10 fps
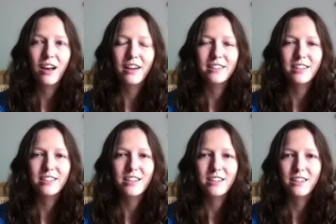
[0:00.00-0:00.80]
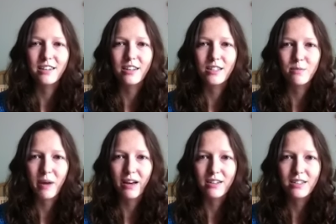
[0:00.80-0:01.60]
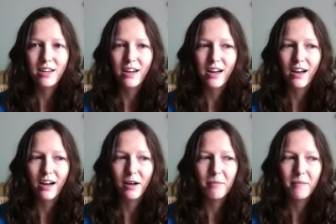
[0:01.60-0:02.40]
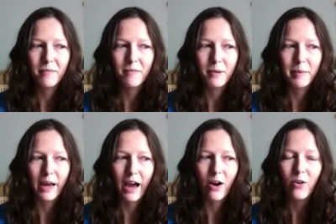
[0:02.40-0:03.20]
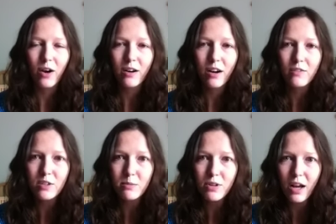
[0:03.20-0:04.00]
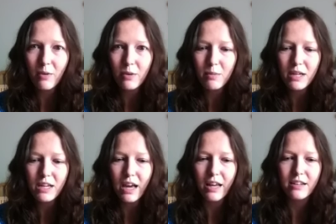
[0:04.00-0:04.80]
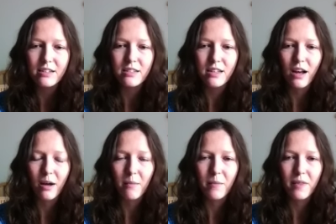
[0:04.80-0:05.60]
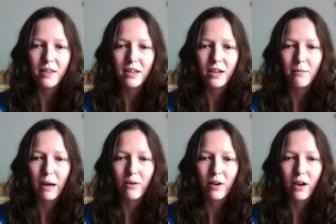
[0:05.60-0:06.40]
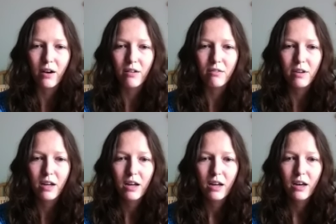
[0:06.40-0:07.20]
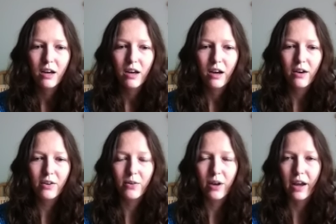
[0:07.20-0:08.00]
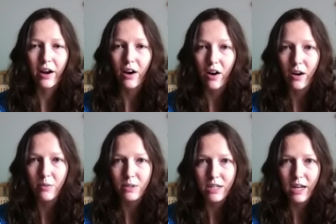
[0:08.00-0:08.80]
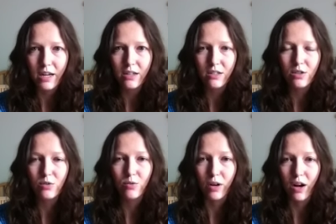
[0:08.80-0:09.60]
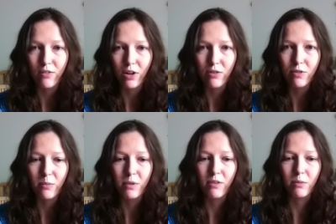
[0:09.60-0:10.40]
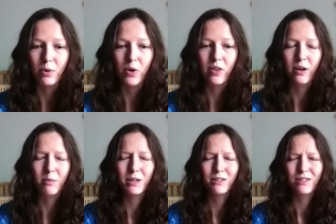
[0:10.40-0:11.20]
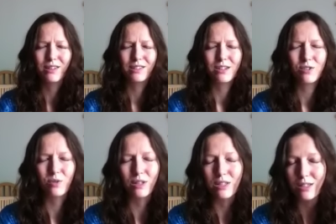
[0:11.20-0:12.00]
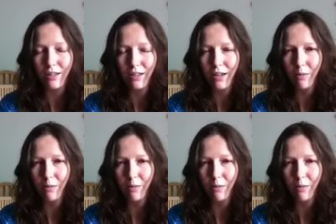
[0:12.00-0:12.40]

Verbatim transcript: I guess I didn't expect um, maybe how uncomfortable I would be and um, the amount of, I don't know, care it would take to recover from giving birth. And I mean, it, that sounds really silly.